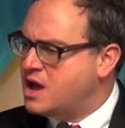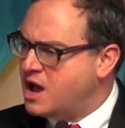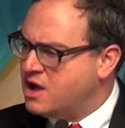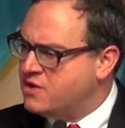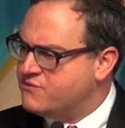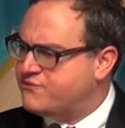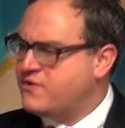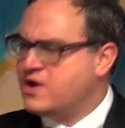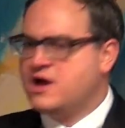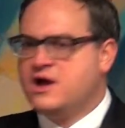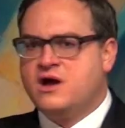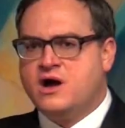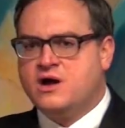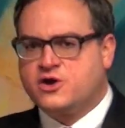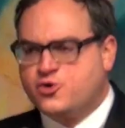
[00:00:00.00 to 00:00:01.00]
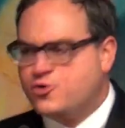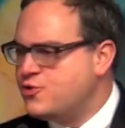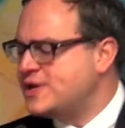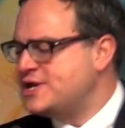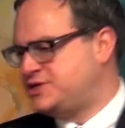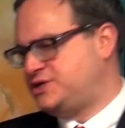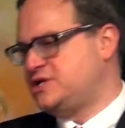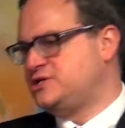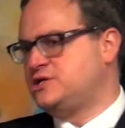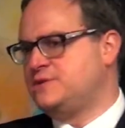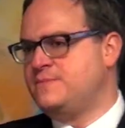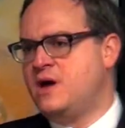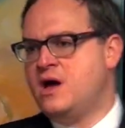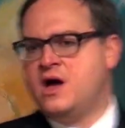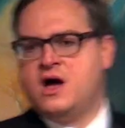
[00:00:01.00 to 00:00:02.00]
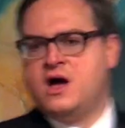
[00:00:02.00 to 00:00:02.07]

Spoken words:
of criticism,